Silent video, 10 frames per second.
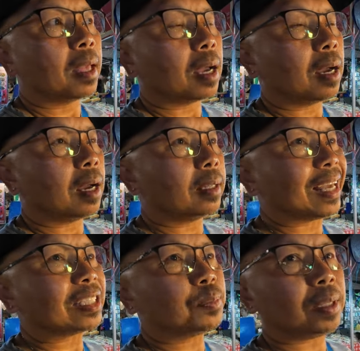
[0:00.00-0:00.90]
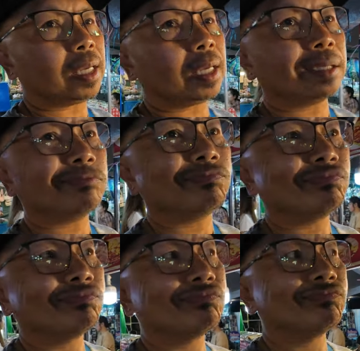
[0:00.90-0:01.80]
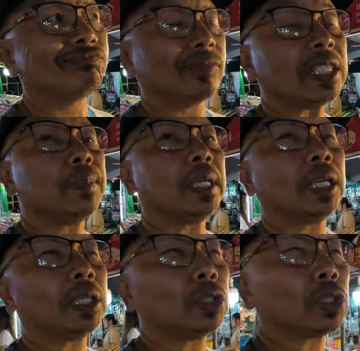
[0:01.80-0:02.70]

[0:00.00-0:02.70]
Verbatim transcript: Uh, that's being that's being